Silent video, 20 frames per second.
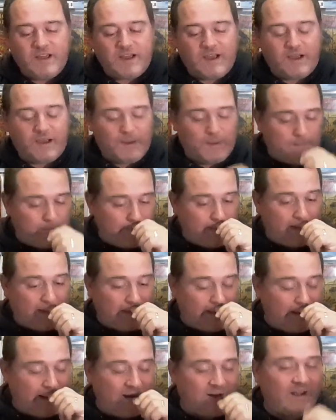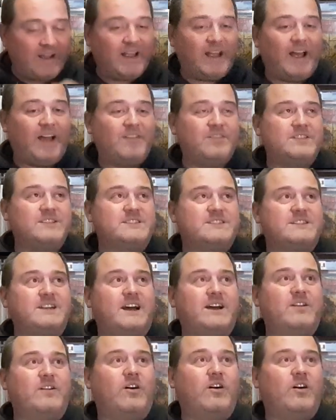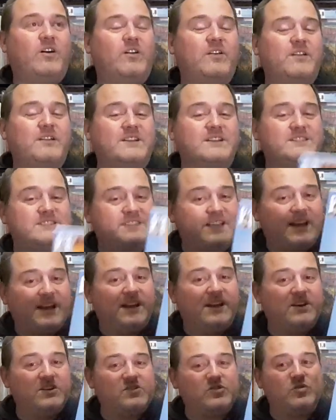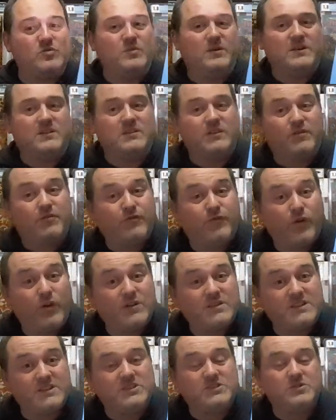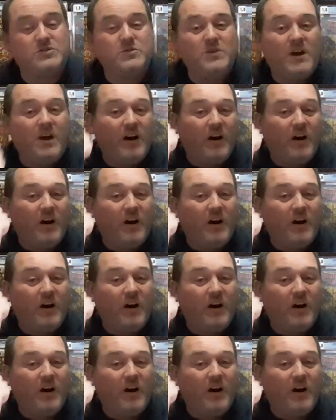and again, I have to start on the second issue because the first issue,